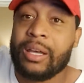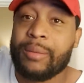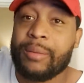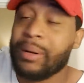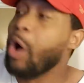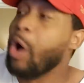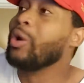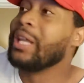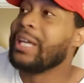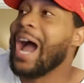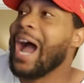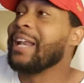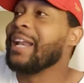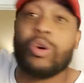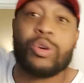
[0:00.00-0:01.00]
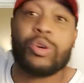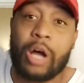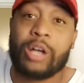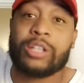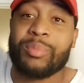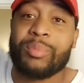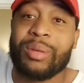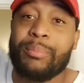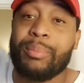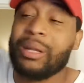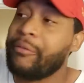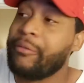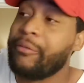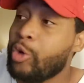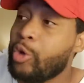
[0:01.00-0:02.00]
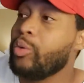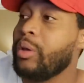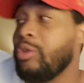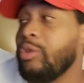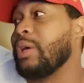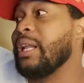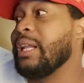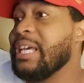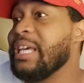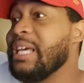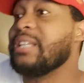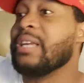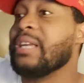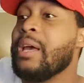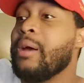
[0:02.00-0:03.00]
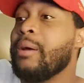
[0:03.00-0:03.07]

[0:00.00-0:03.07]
But only God knows ultimately. But if you can at least